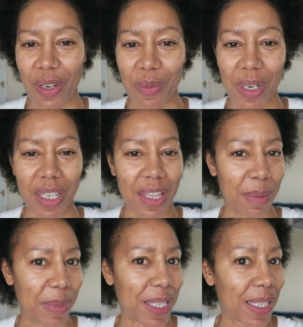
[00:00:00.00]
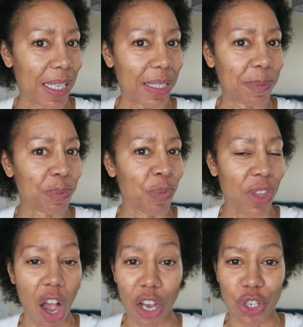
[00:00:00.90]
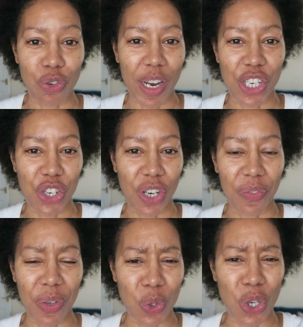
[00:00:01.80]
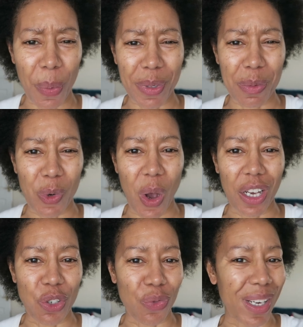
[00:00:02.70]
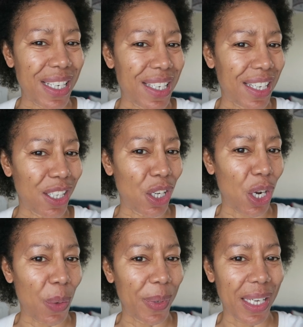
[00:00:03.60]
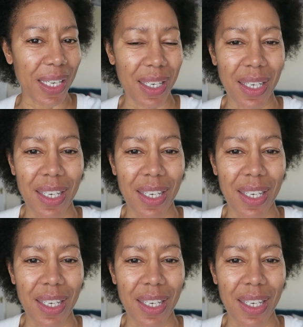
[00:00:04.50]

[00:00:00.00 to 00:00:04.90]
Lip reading: I really think my skin, the hydration, it feels so much more hydrated and glowy.